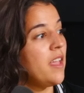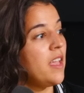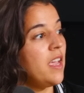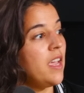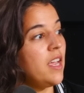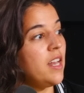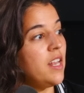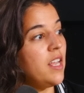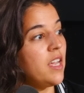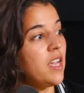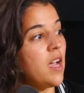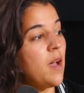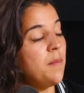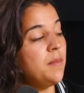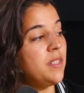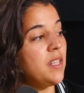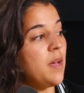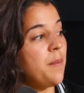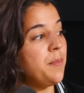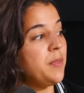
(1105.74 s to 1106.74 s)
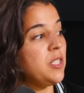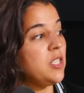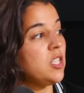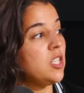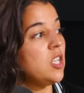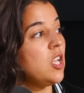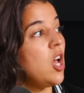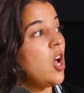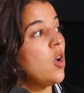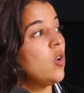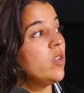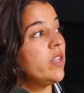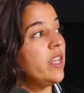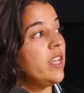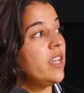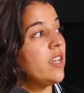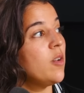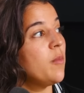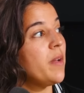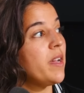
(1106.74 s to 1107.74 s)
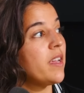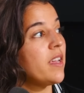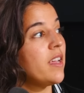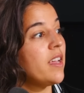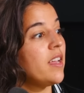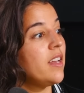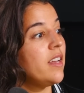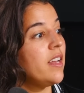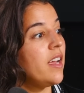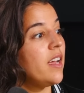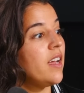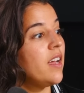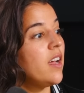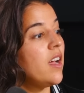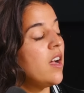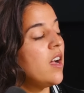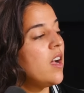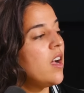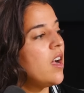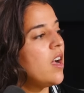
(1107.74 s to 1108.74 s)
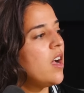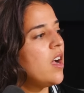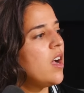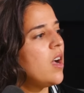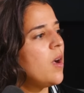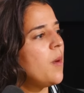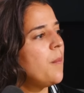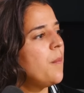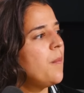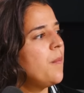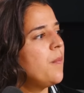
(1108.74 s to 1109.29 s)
Again. And it comes up slowly. Go back again. Yeah.